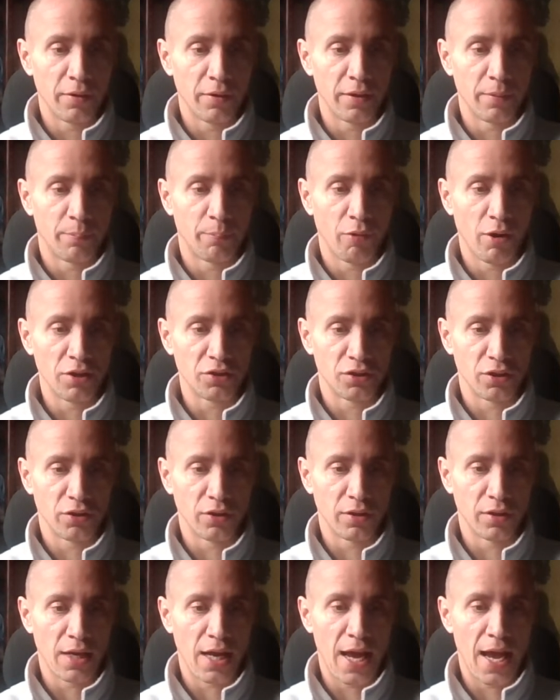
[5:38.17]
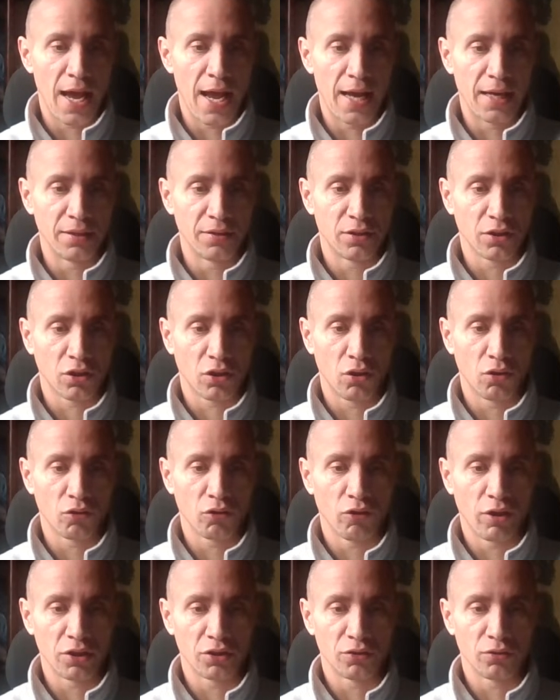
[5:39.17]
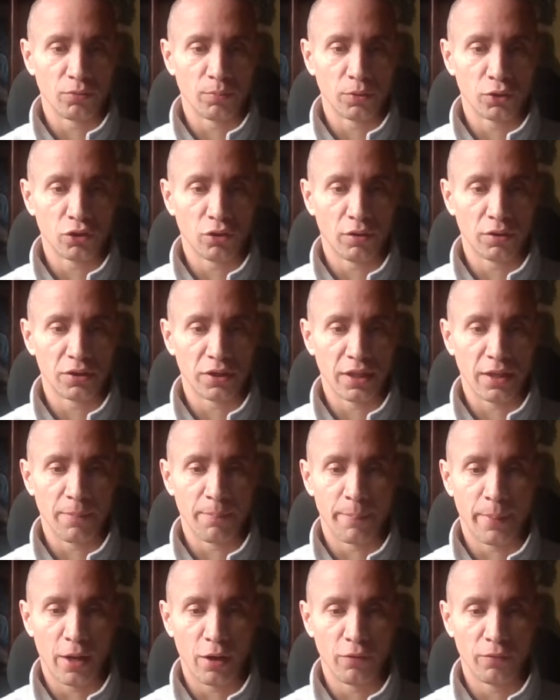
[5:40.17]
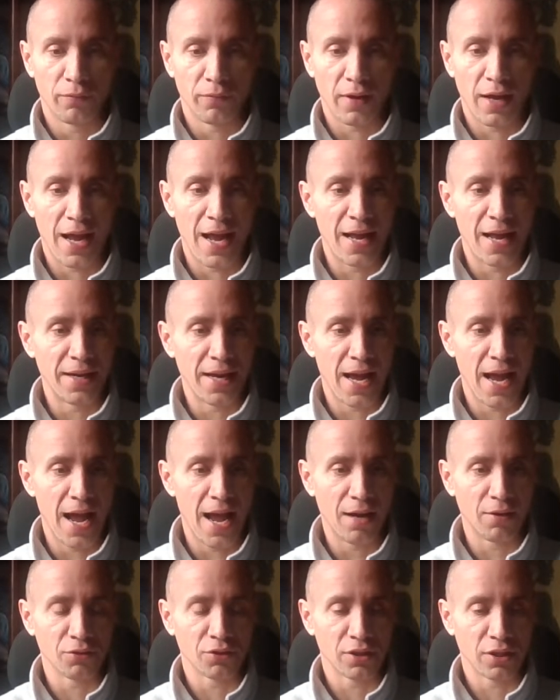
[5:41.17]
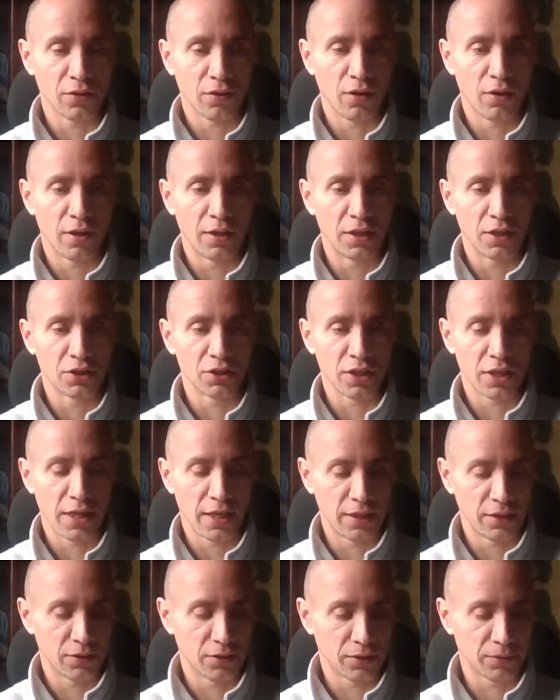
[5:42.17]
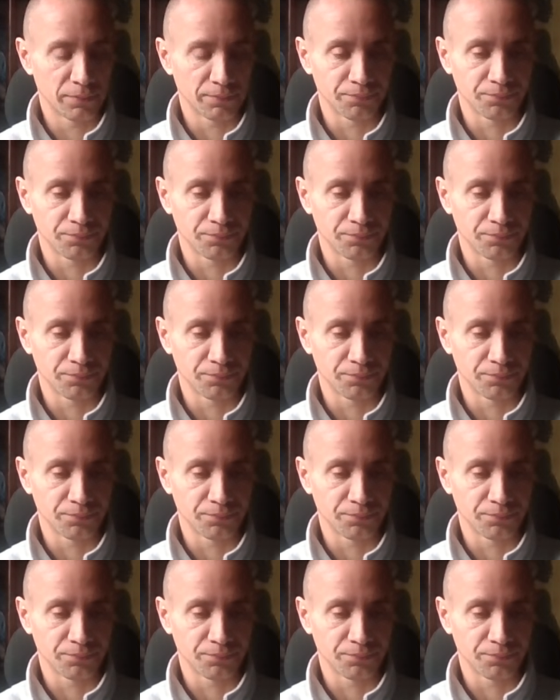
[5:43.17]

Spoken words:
the president and the congressional majority in both and the House and the Senate.